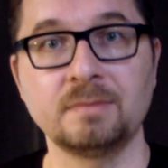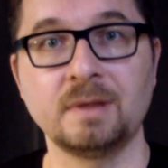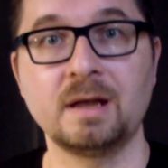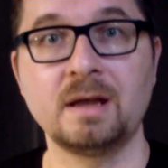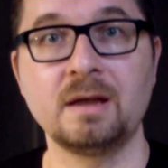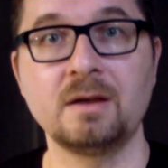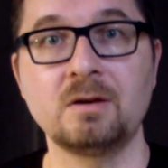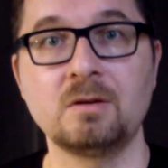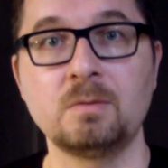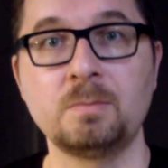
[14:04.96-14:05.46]

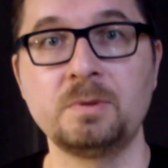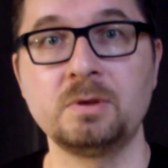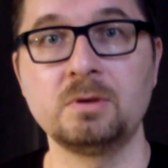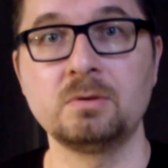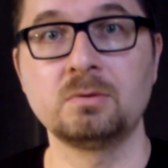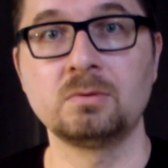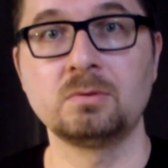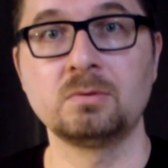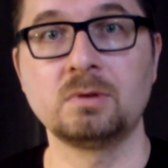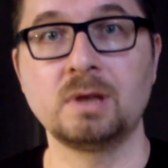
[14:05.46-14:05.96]
I hope
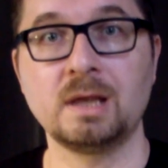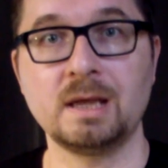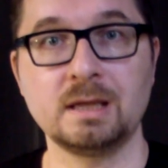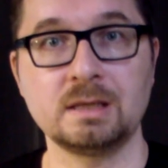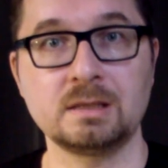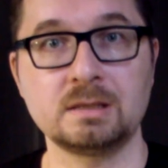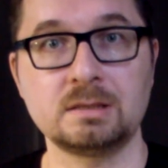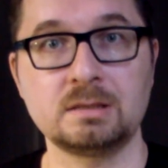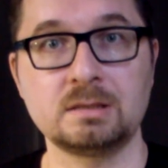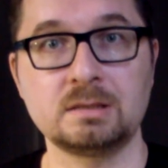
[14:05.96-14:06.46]
you
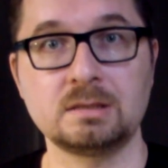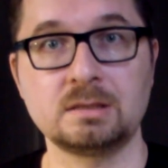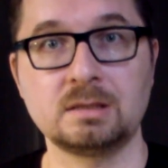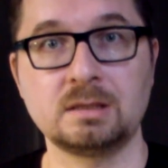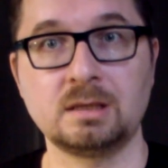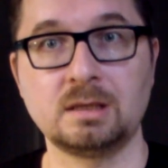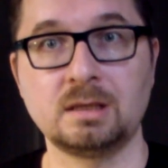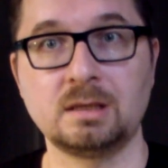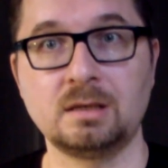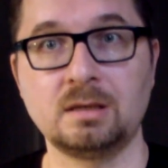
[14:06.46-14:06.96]
liked it,
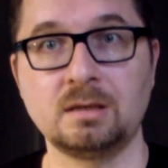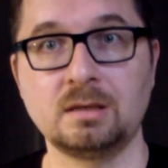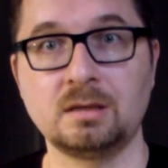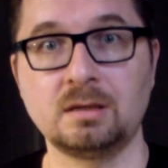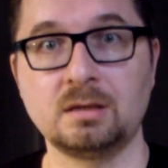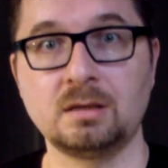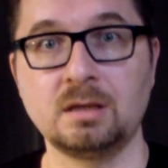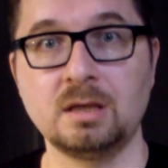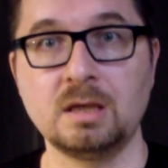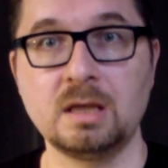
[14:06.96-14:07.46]
and
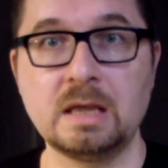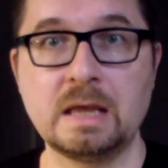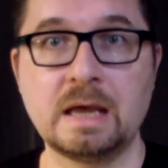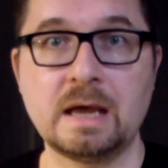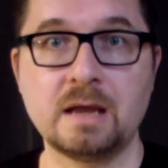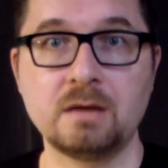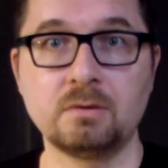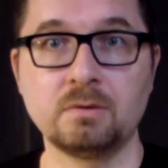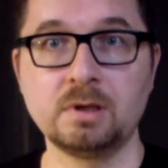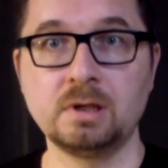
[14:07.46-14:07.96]

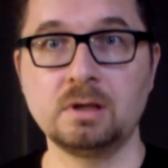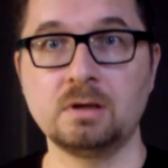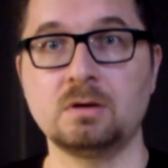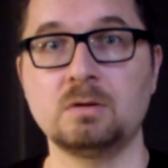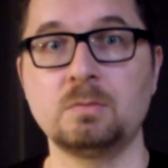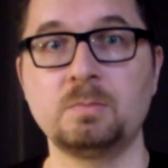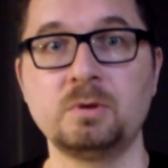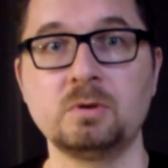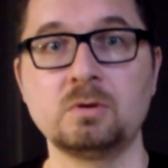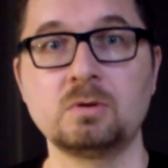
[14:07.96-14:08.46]
I really
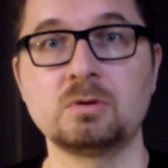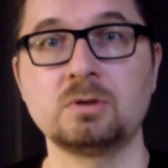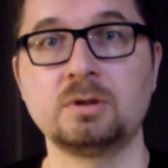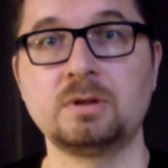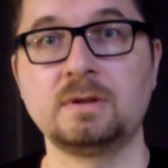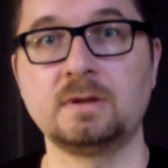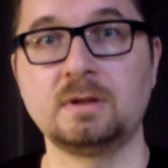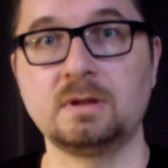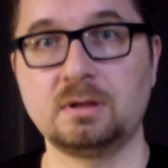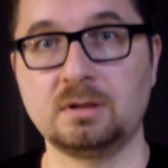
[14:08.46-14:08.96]
hope you
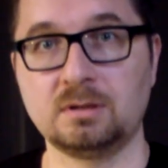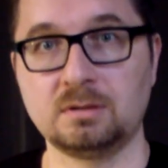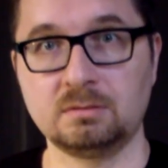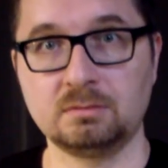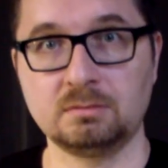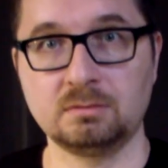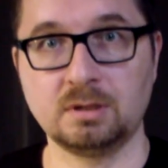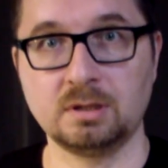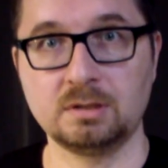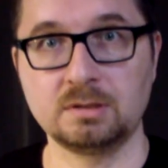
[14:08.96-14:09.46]
could
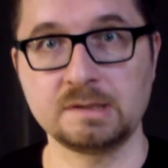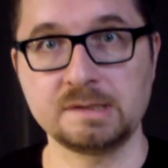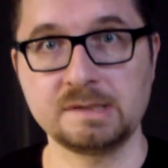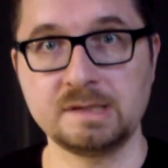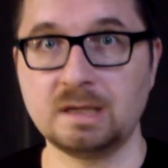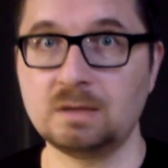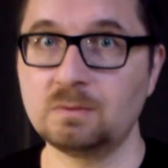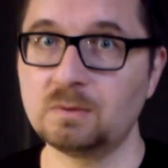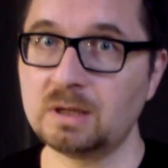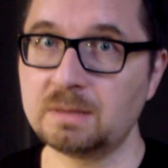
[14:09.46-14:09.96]

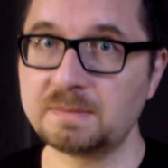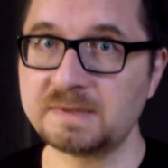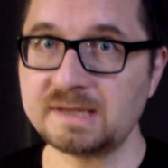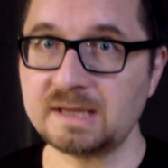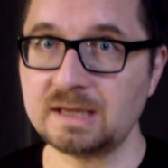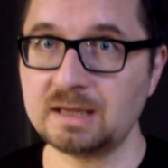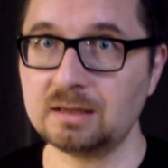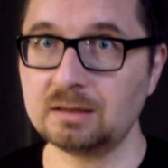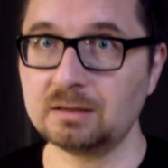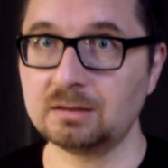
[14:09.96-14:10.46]
understand what I'm
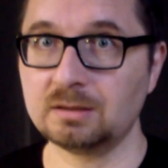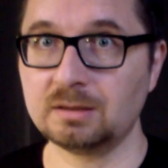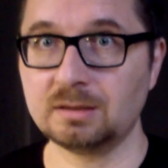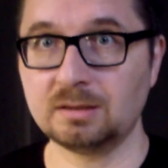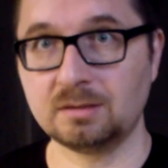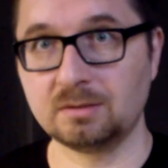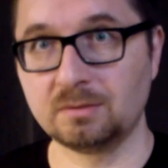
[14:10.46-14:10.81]
saying.